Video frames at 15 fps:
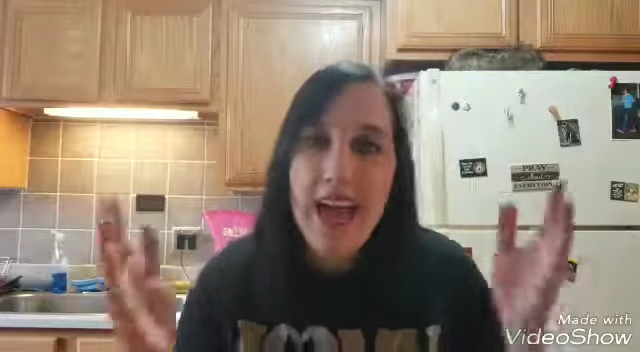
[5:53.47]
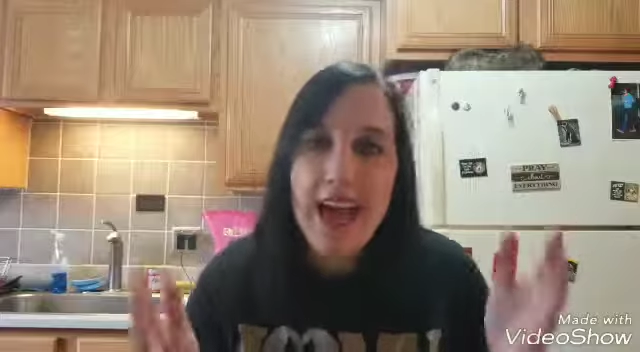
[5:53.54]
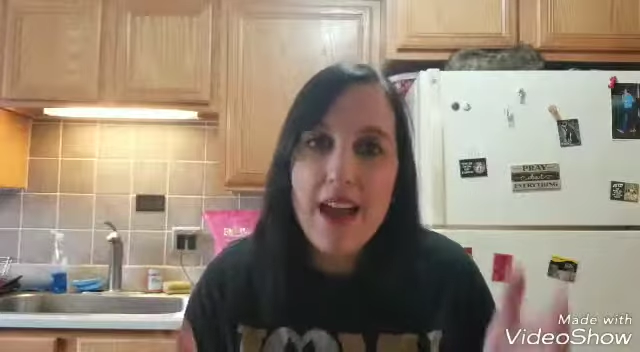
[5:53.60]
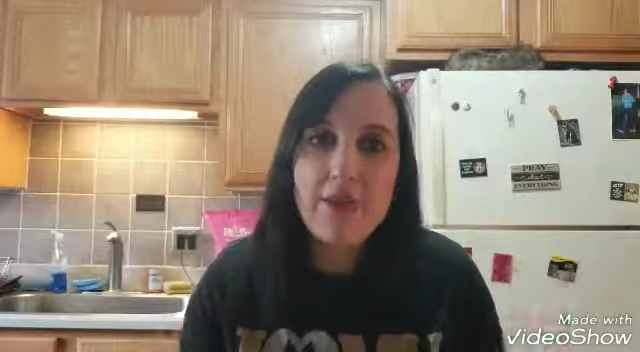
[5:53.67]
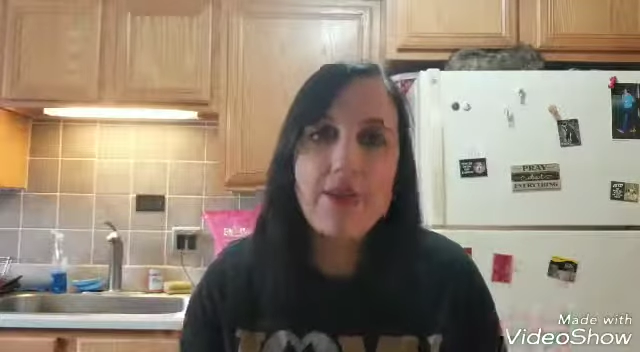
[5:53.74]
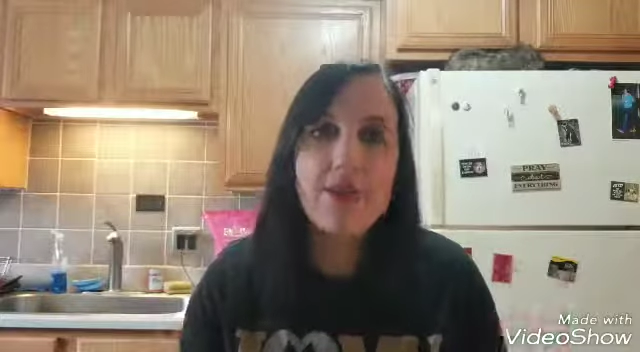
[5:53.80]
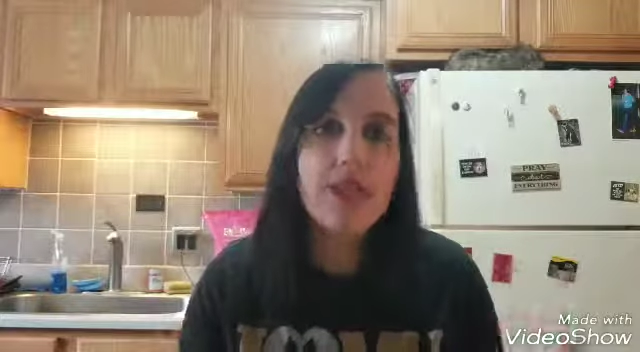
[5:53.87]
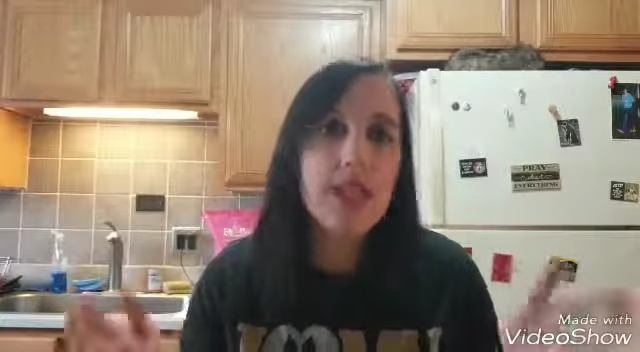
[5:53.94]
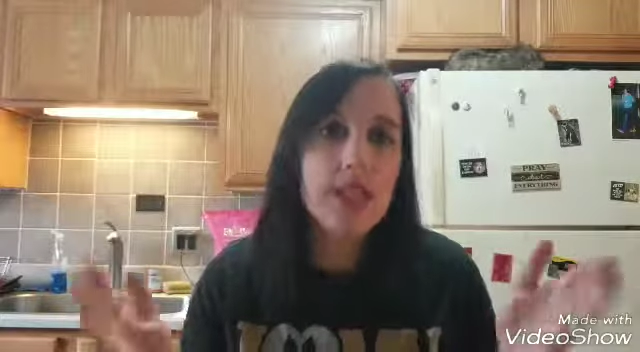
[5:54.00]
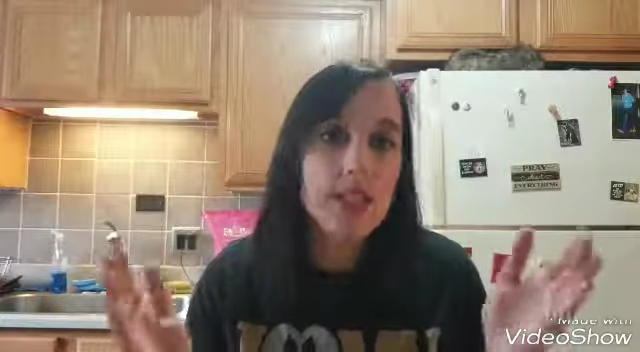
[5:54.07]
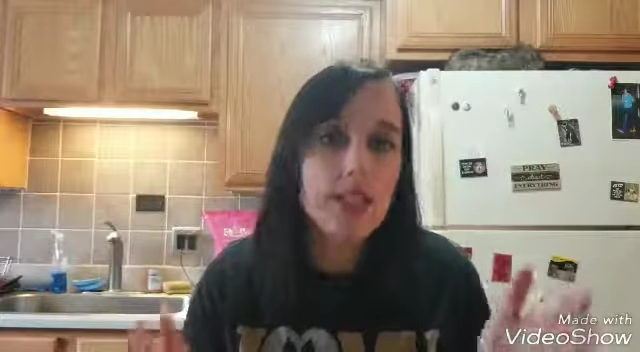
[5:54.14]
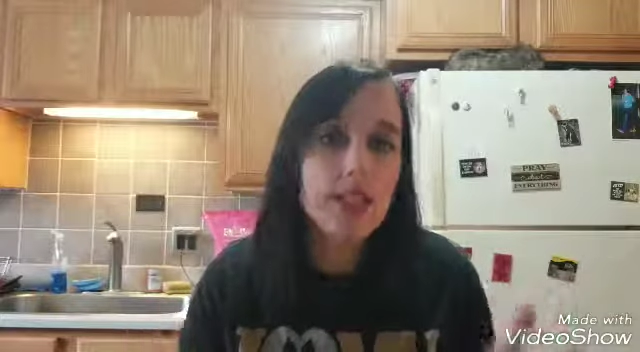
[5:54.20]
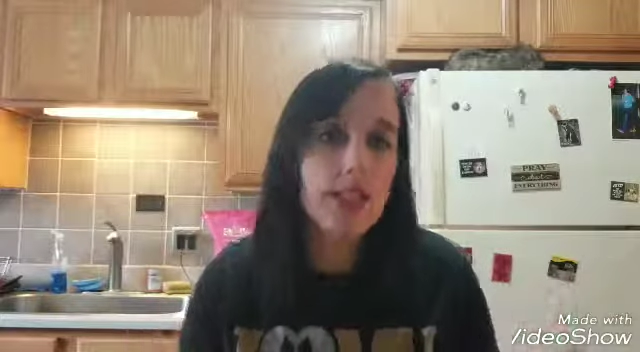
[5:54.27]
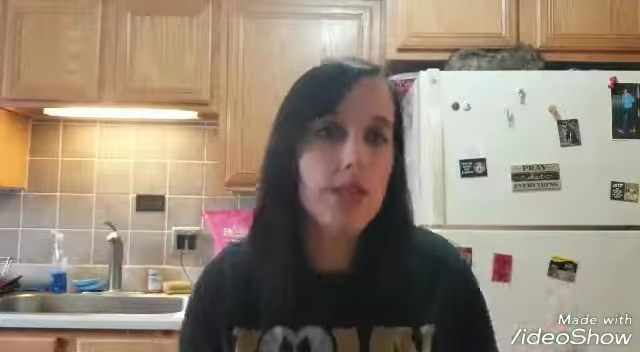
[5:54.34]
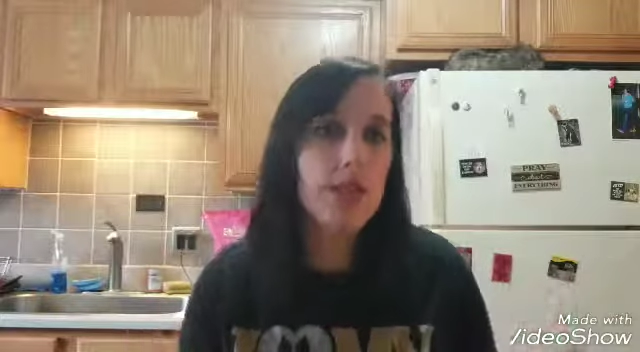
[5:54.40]
every
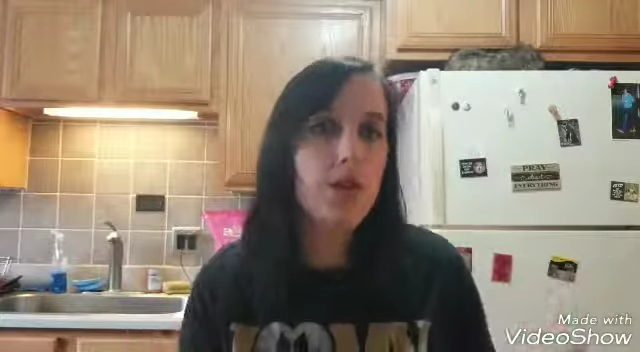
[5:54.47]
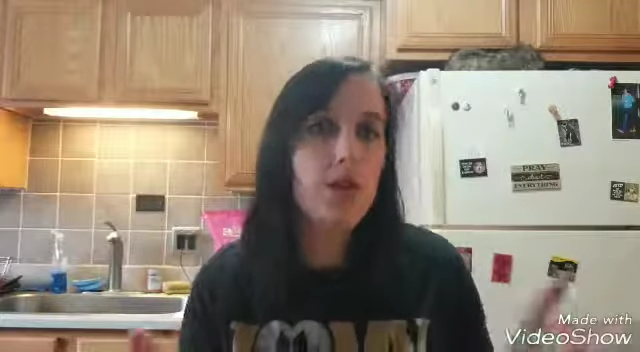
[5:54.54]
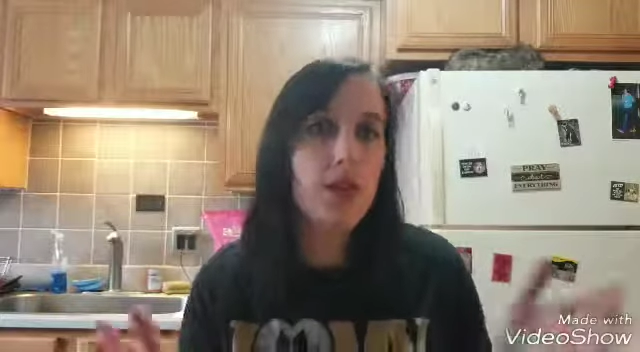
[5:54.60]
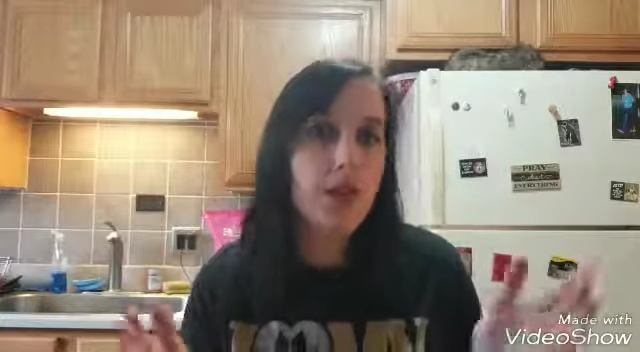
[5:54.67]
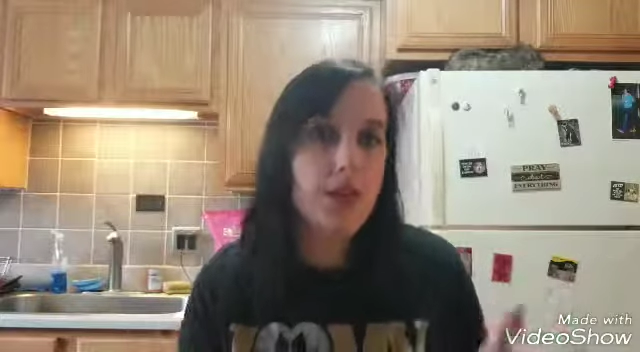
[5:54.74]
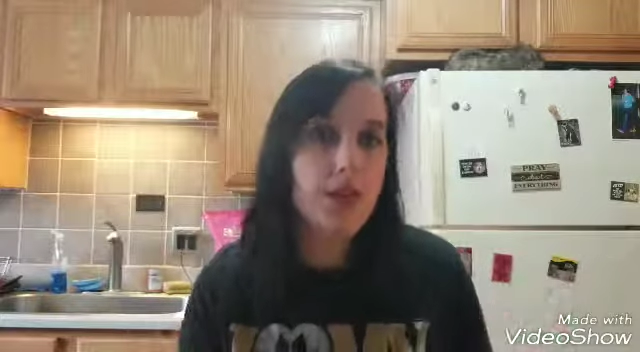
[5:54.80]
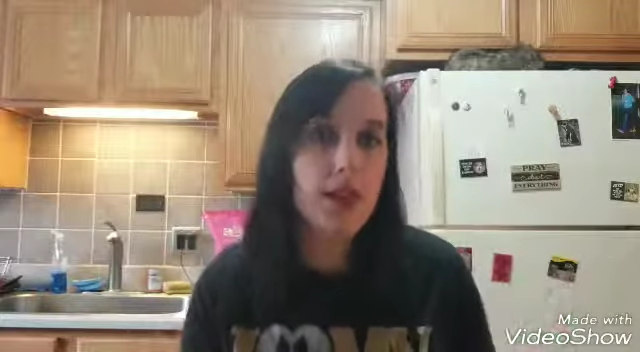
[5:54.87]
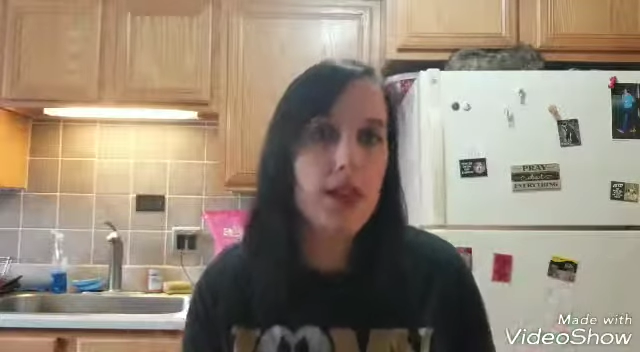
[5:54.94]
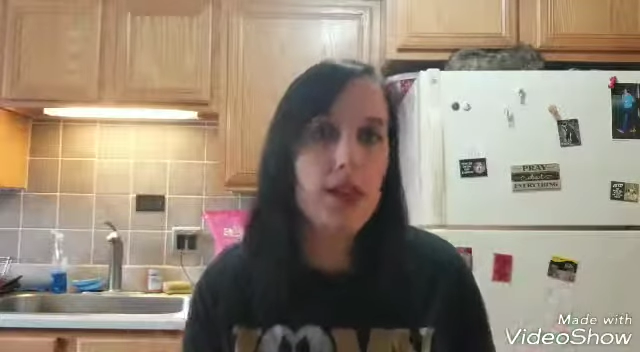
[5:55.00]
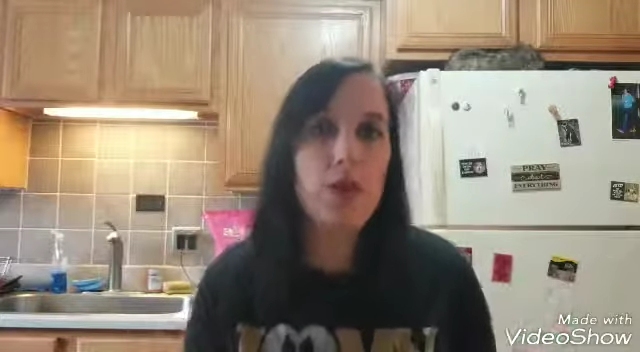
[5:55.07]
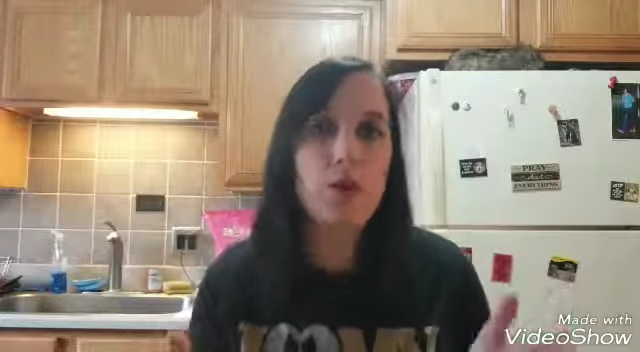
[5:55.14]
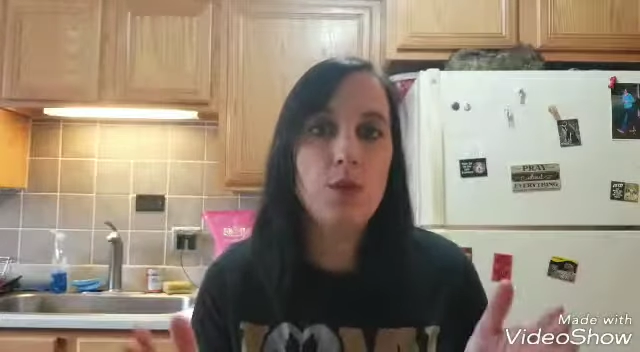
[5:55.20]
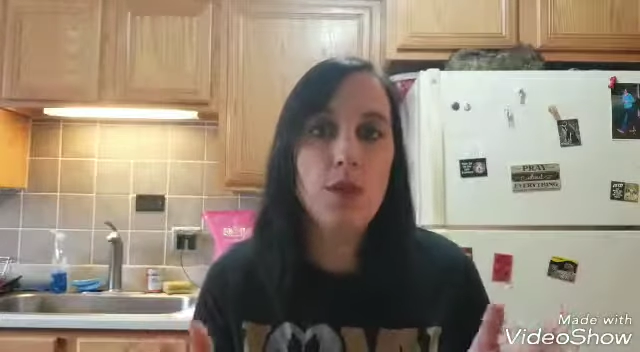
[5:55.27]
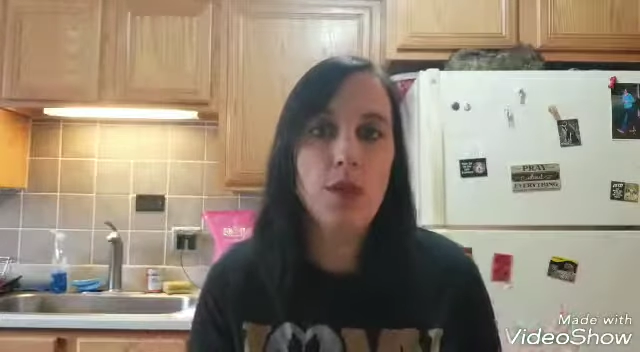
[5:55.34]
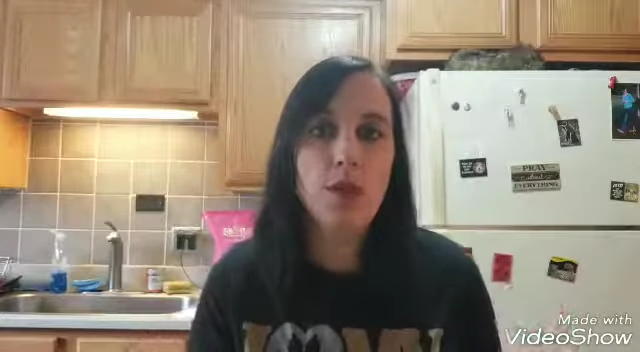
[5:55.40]
single thing
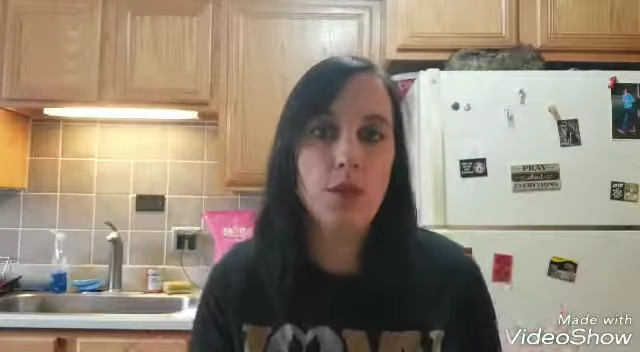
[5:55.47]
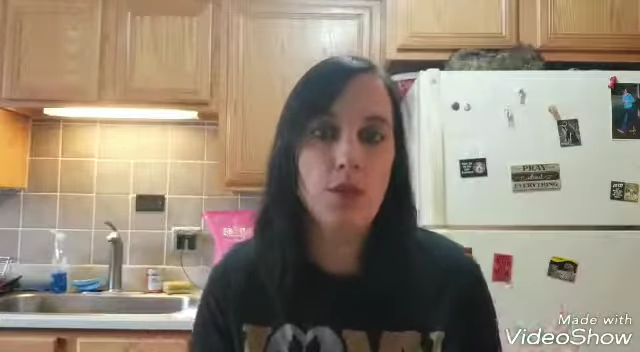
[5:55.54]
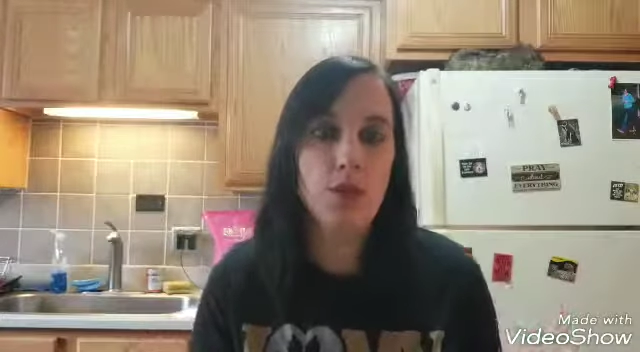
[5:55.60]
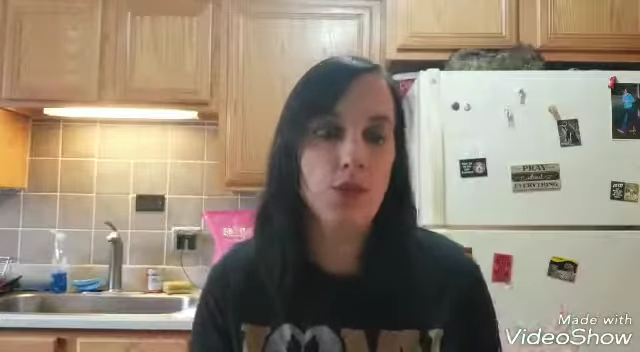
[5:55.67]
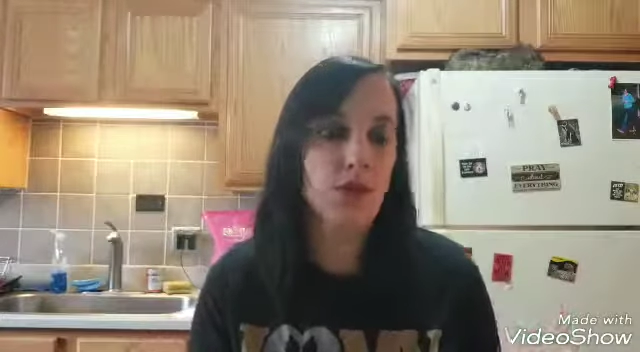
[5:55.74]
we do,